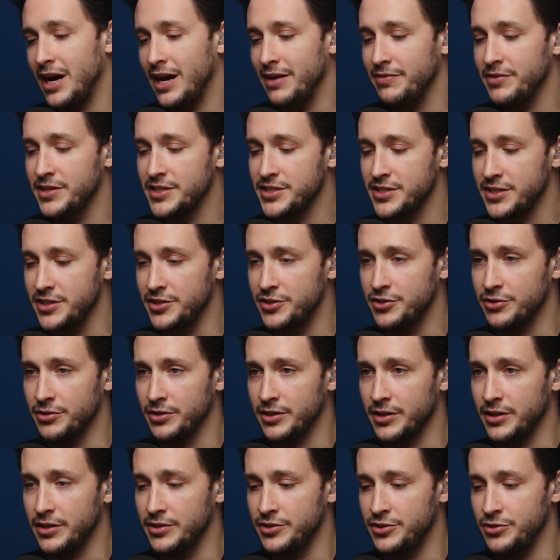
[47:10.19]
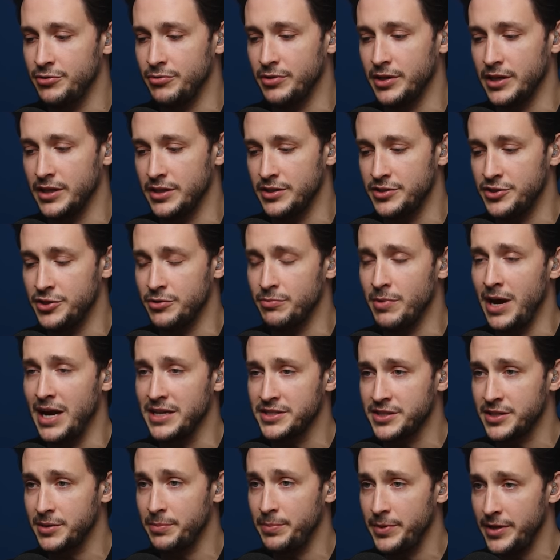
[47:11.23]
Obviously, during doing a
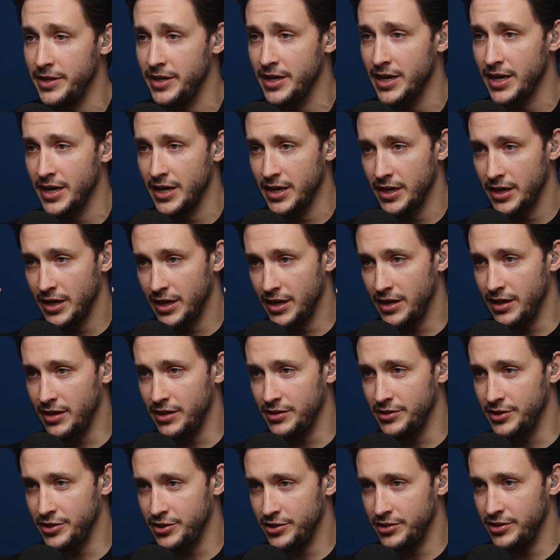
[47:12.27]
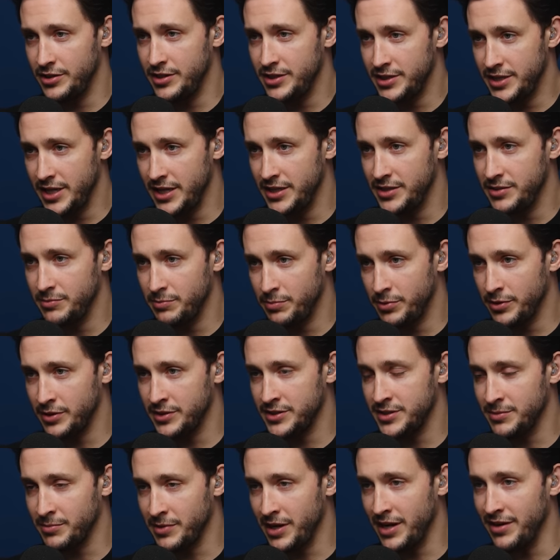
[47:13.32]
dermoscopy, uh, they, they
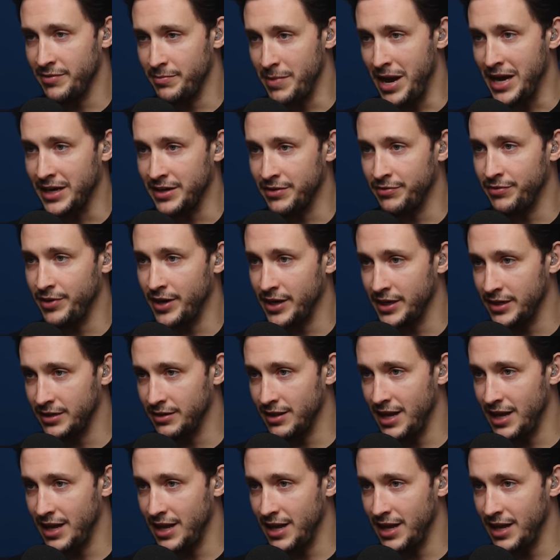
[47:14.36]
put some kind of magnifying